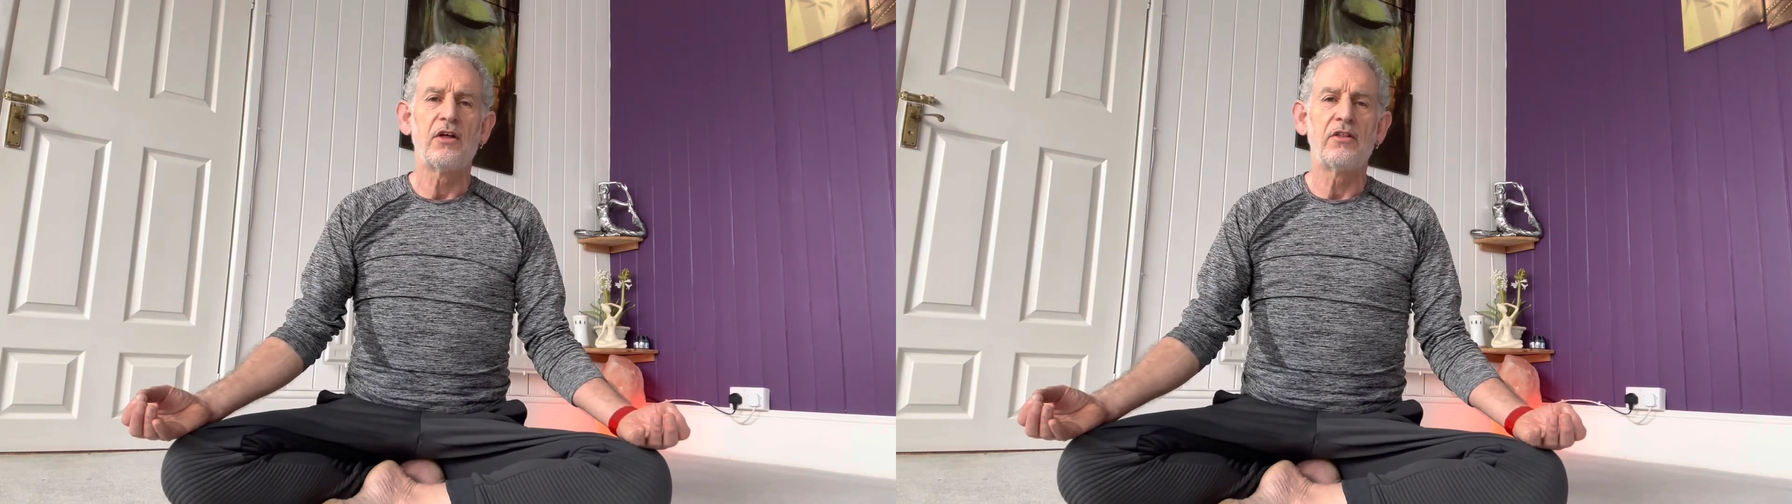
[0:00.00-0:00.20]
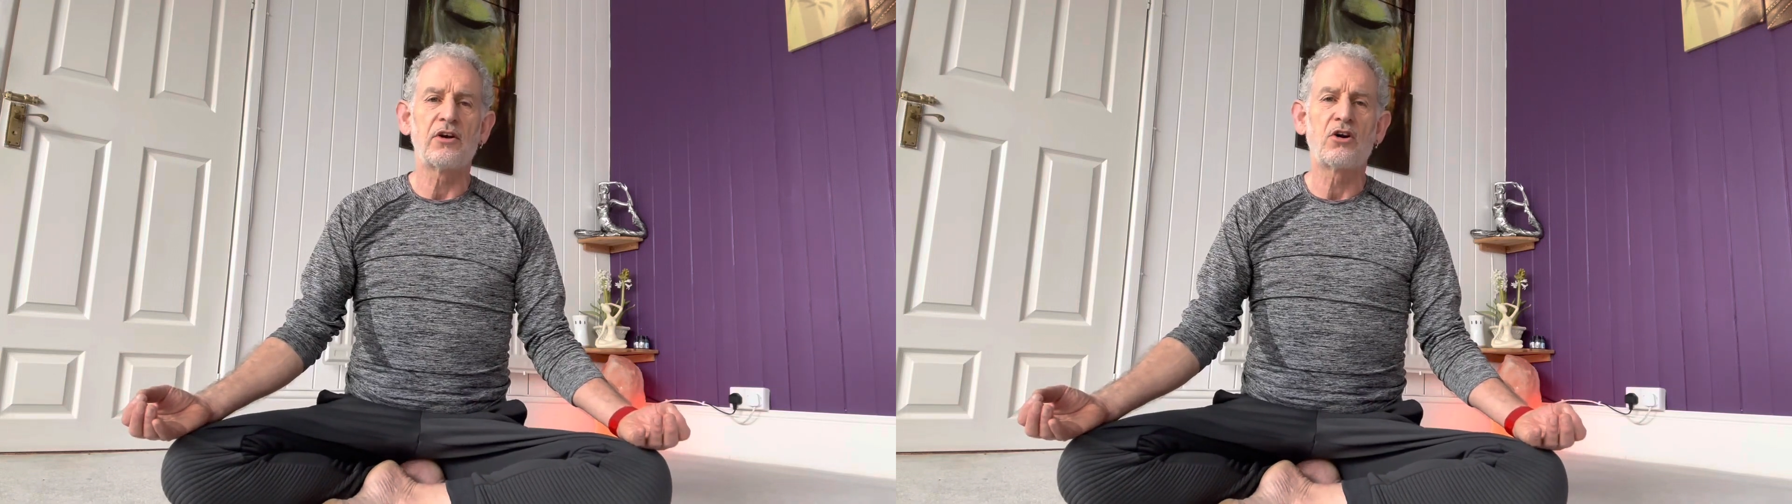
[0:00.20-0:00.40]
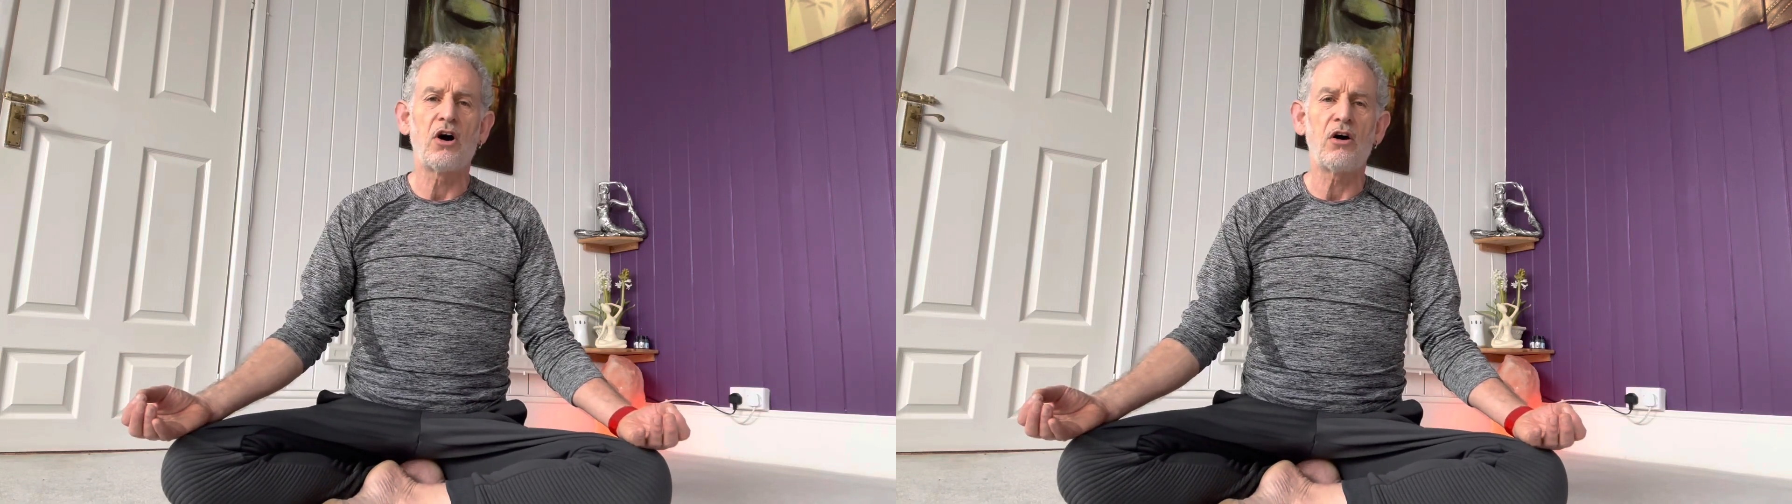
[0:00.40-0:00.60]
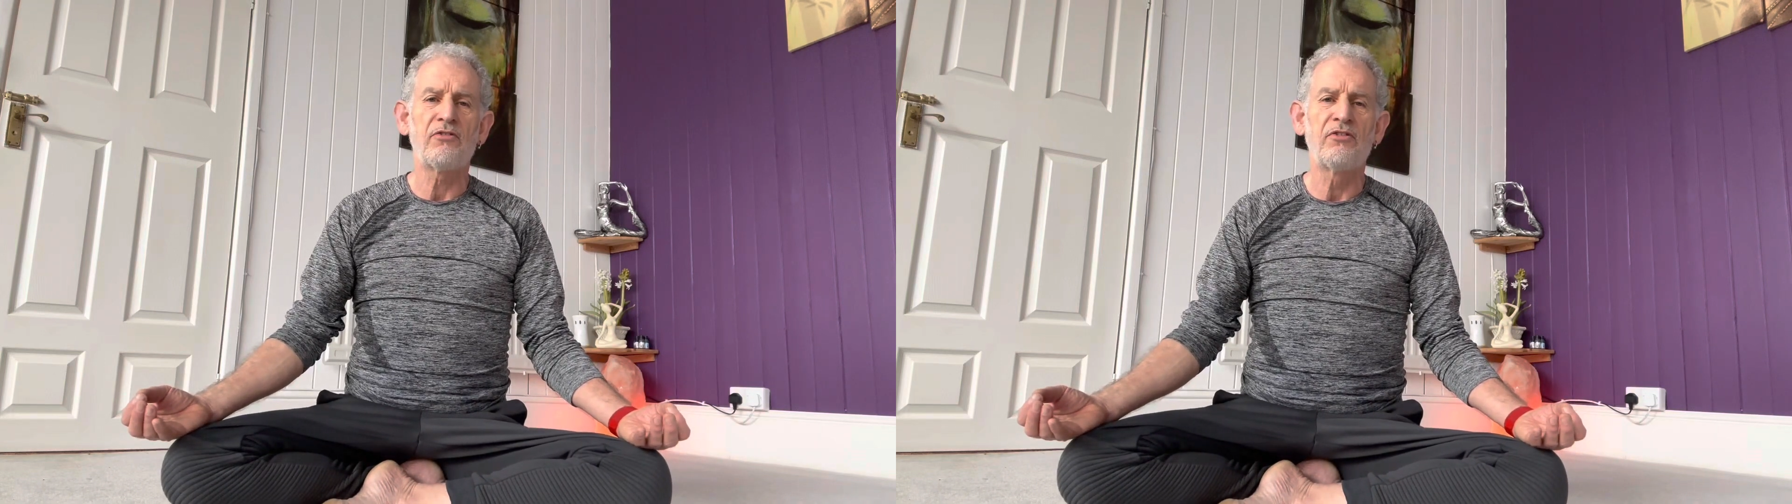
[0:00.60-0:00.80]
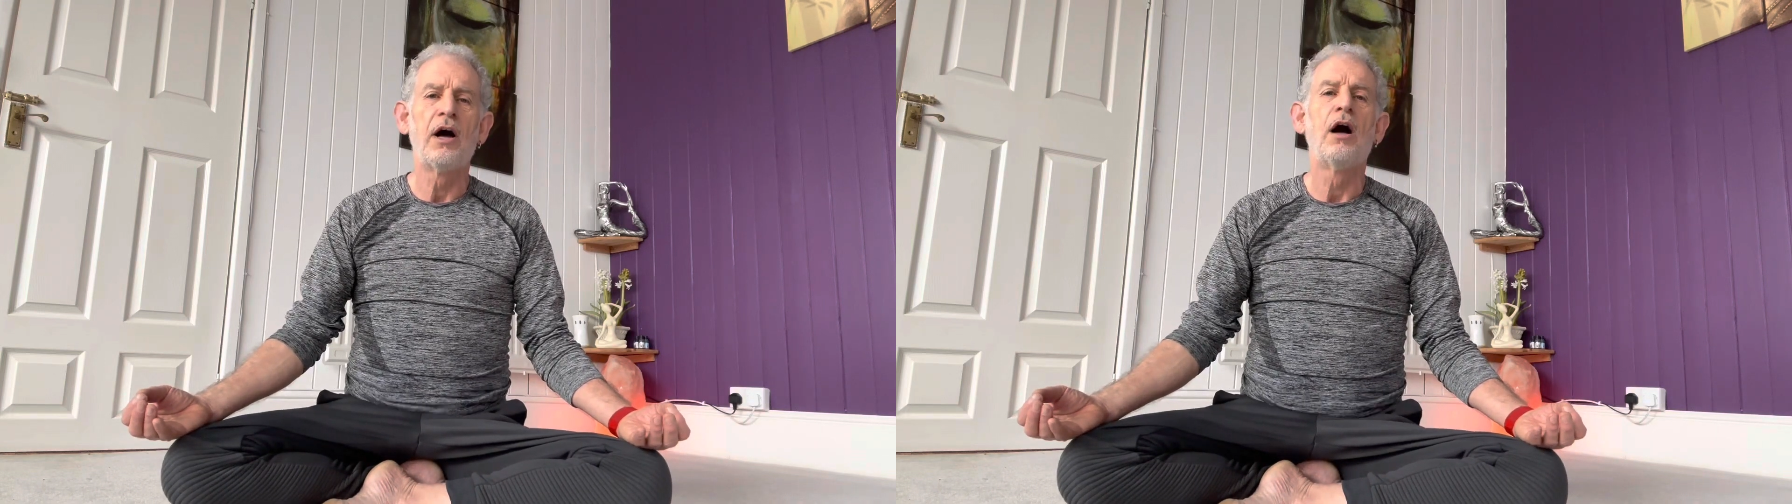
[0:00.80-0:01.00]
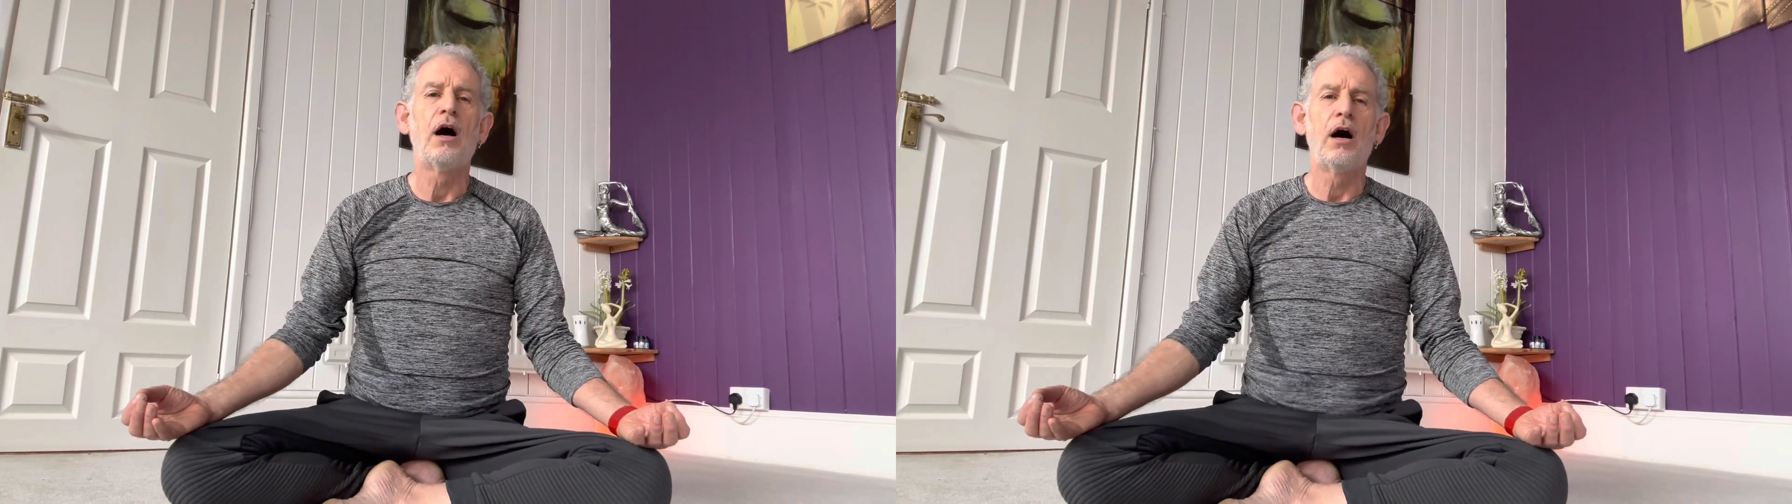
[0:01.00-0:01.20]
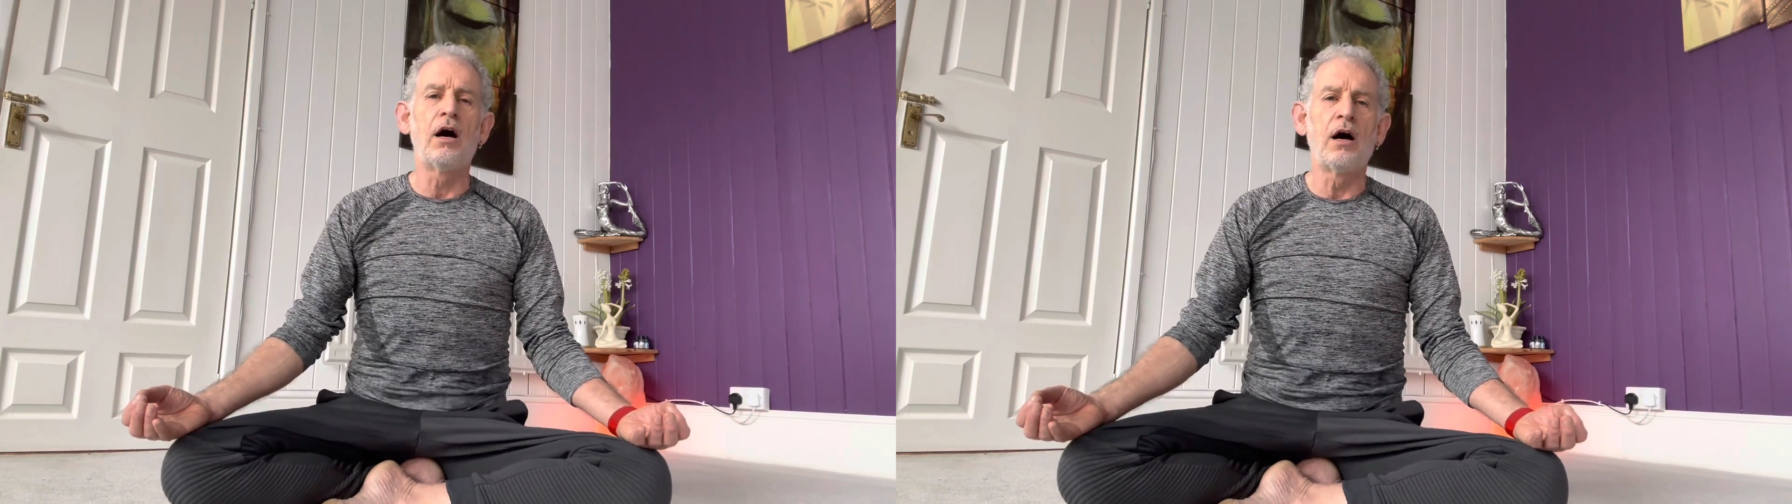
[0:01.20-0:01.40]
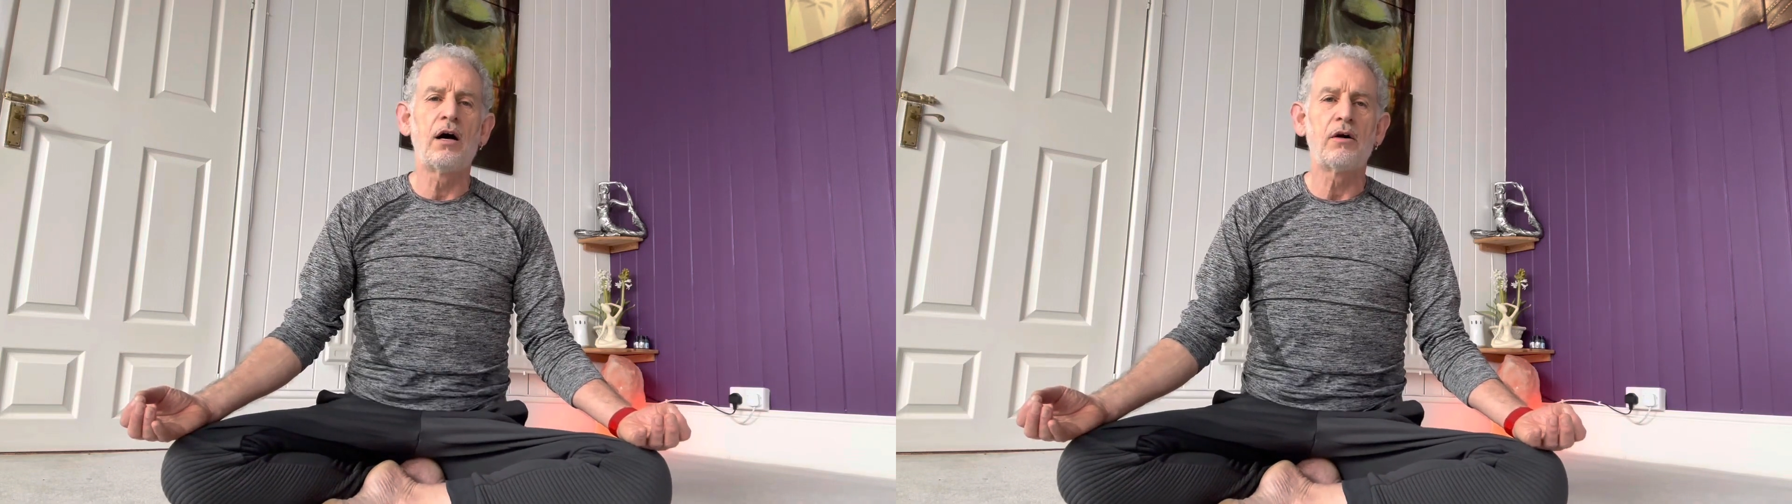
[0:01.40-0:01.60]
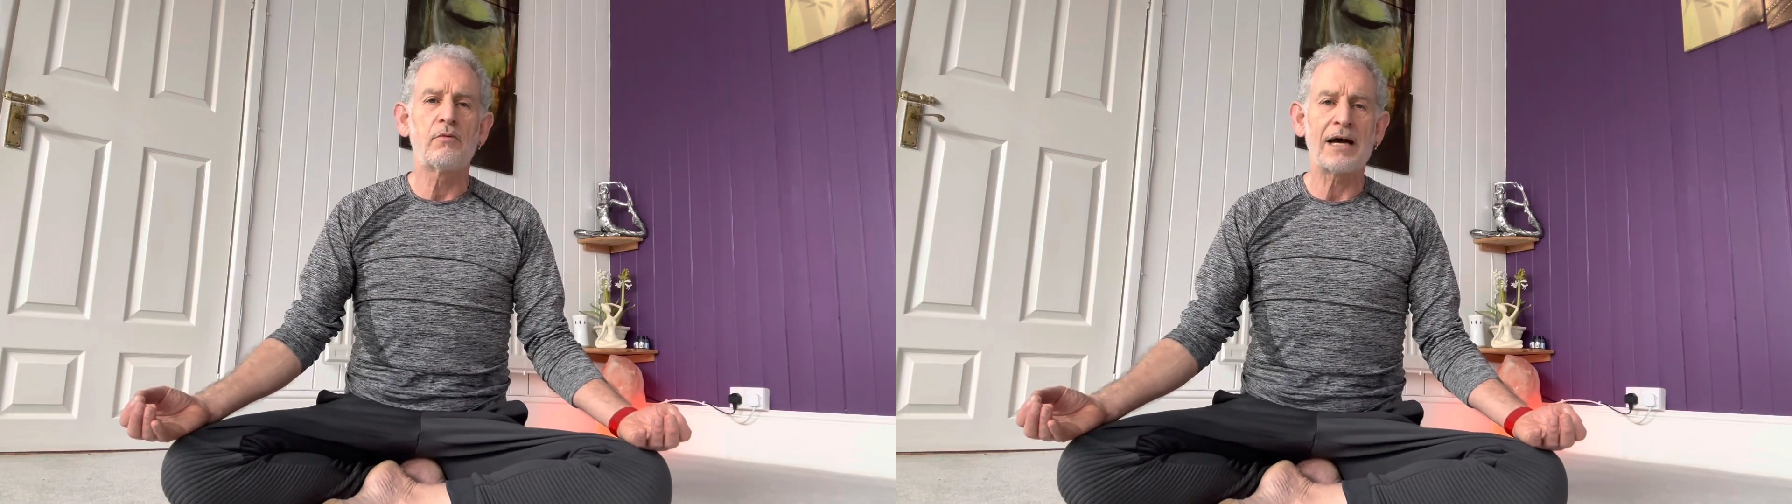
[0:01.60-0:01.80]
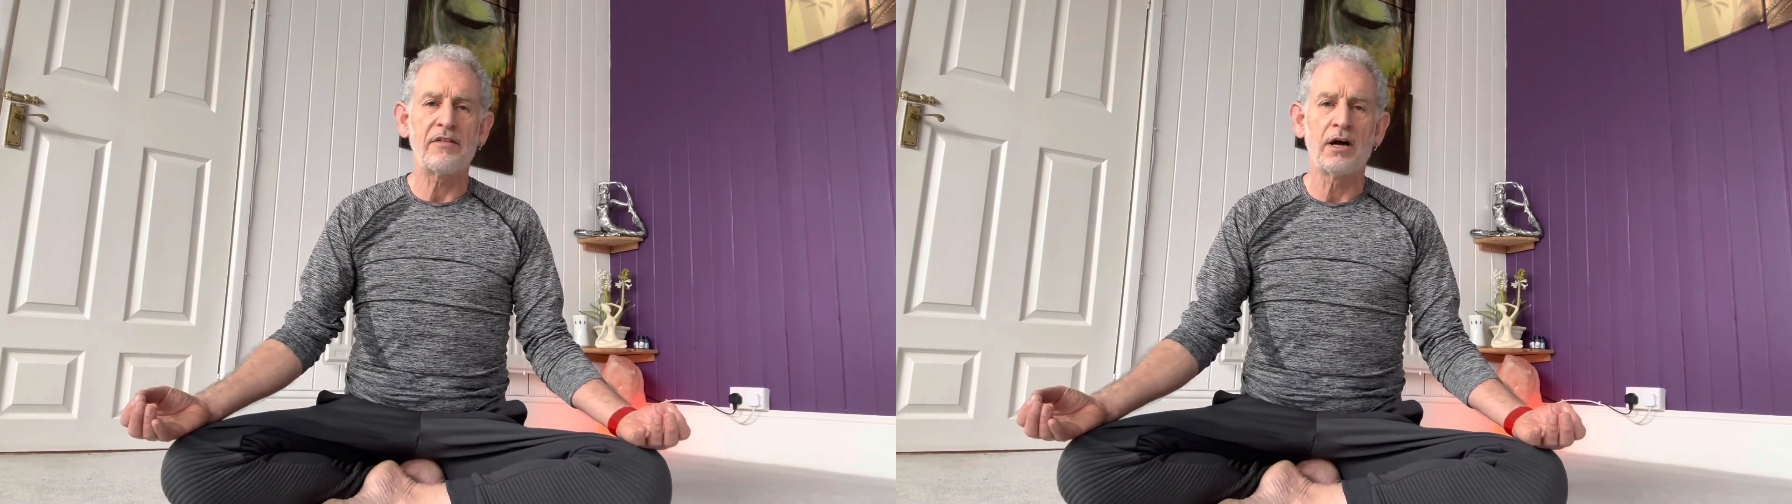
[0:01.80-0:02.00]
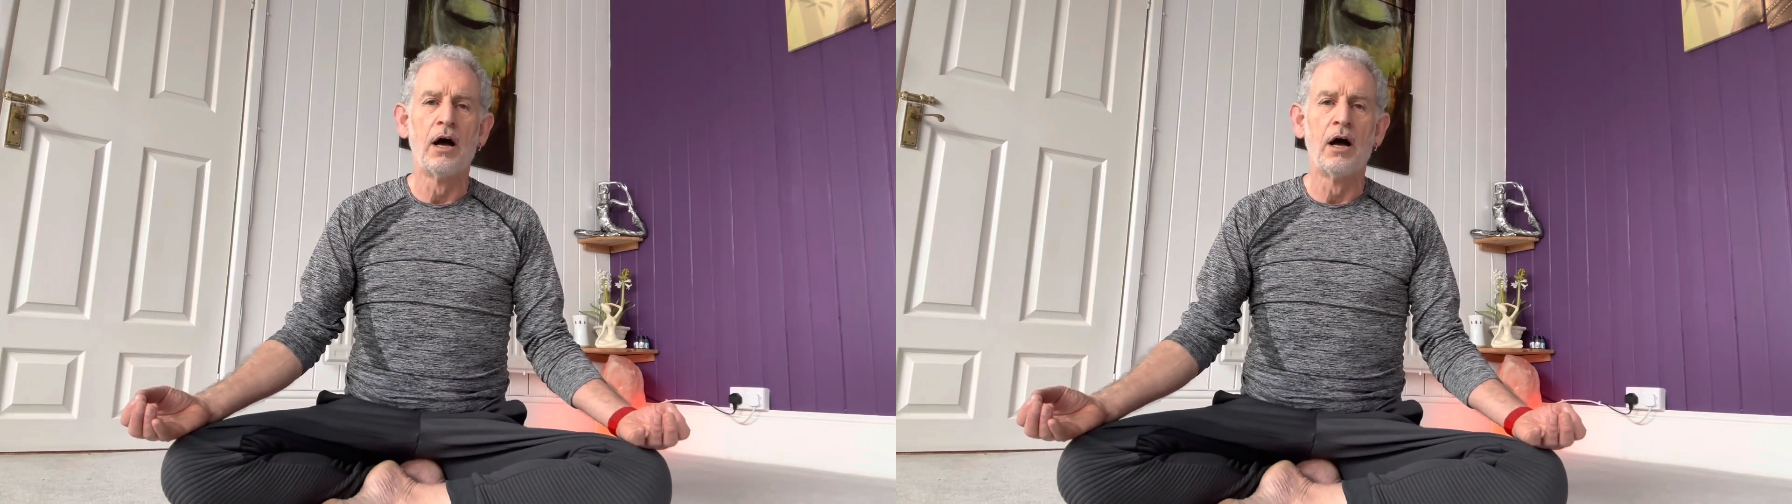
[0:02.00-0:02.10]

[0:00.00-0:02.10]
the cough, without the.